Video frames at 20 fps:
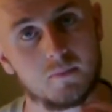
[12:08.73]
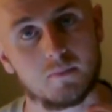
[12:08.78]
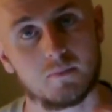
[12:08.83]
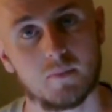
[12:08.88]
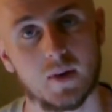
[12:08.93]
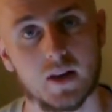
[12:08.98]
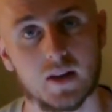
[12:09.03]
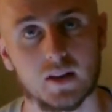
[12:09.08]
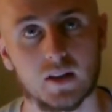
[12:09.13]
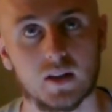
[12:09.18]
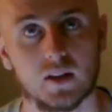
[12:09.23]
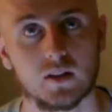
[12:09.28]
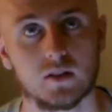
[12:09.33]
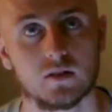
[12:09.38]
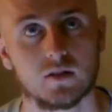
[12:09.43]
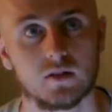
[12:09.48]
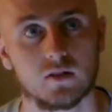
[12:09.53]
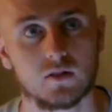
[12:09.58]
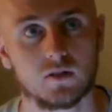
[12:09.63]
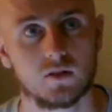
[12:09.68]
make it
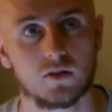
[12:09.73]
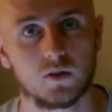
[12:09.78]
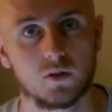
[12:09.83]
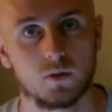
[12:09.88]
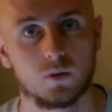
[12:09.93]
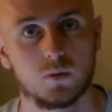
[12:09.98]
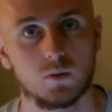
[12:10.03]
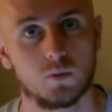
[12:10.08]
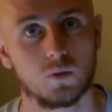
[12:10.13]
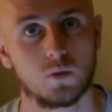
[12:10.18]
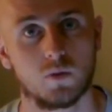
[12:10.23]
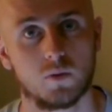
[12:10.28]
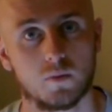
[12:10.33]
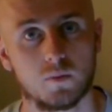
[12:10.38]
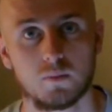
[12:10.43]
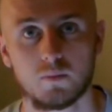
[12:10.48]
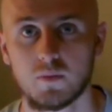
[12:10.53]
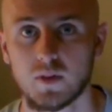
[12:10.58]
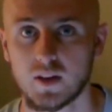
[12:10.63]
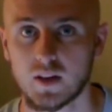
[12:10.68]
to
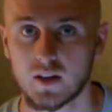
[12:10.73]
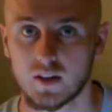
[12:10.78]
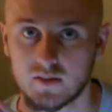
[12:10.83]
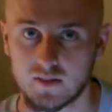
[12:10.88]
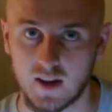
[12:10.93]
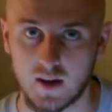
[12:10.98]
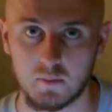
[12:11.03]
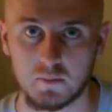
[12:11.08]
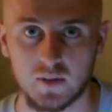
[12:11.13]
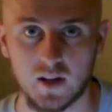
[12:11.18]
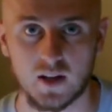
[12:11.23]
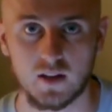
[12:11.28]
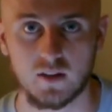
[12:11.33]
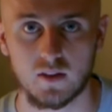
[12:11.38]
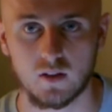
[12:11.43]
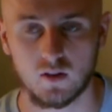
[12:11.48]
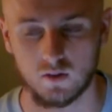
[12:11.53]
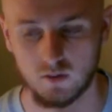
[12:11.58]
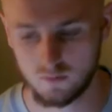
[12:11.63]
the exam day that